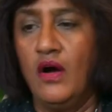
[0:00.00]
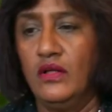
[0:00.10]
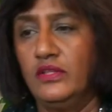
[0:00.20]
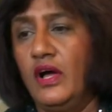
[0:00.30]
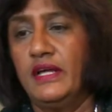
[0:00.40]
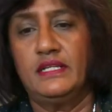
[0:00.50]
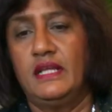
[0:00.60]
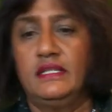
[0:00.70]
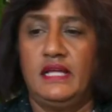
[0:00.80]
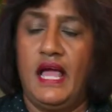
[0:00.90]
although
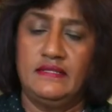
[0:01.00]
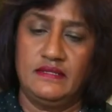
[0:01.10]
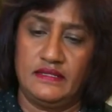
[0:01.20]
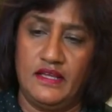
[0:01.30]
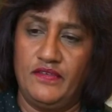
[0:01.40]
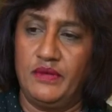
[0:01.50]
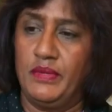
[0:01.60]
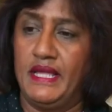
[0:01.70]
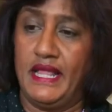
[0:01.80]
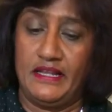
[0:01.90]
it hasn't given
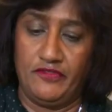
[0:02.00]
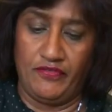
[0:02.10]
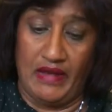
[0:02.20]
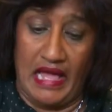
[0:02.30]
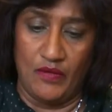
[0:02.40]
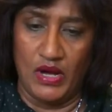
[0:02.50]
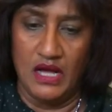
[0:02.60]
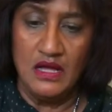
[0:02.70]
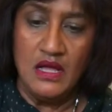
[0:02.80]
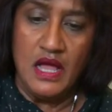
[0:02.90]
me any
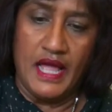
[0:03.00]
flower.